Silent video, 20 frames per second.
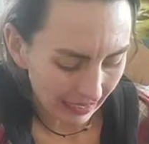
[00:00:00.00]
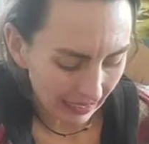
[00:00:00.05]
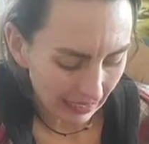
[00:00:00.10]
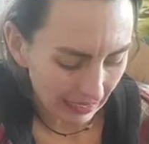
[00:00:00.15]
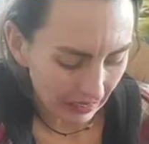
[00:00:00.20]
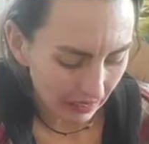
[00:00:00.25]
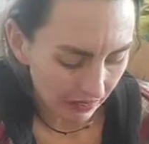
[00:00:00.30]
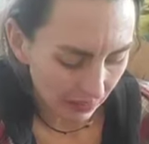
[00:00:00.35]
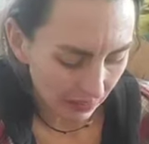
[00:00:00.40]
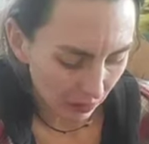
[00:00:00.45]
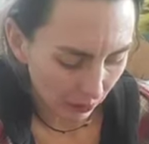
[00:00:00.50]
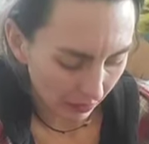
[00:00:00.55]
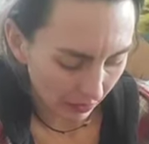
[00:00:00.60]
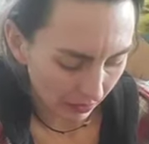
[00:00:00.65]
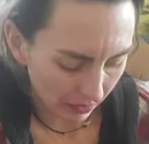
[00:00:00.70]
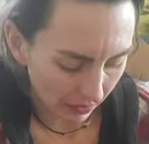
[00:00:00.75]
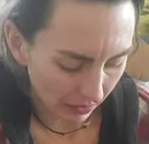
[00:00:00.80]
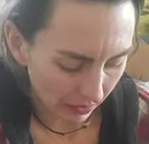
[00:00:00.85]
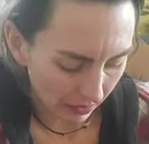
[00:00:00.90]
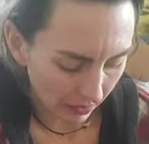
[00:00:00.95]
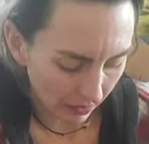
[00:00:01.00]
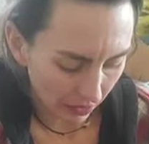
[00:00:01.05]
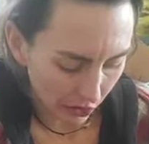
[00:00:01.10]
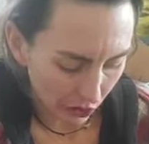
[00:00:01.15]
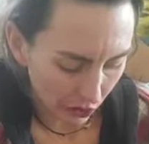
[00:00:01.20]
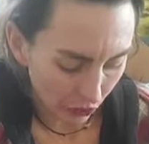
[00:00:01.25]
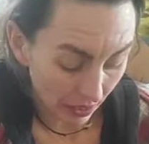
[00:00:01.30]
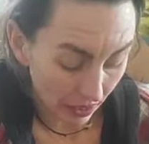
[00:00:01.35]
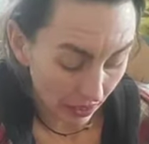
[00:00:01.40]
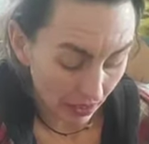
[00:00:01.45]
Eight spades,
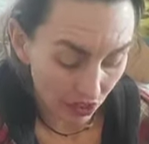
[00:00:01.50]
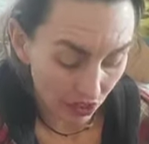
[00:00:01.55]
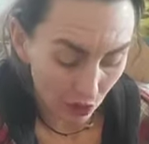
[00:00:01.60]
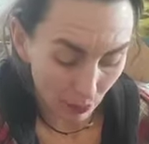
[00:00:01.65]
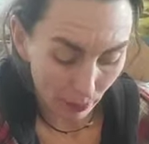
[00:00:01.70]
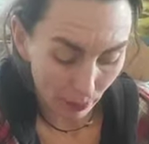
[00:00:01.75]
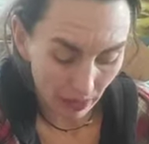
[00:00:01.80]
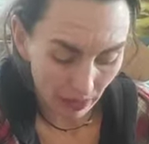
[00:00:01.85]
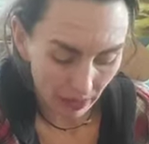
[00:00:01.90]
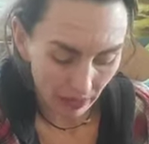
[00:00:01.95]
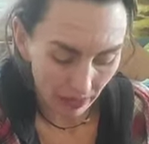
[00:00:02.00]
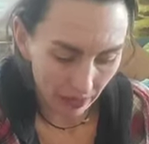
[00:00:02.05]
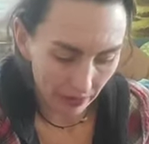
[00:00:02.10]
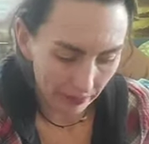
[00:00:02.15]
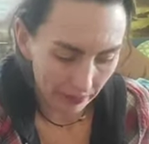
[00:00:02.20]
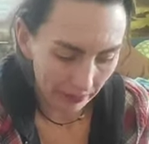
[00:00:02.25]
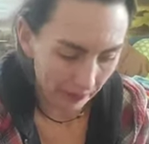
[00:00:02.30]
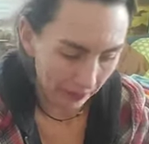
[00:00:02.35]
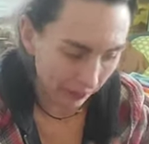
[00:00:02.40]
strange bed.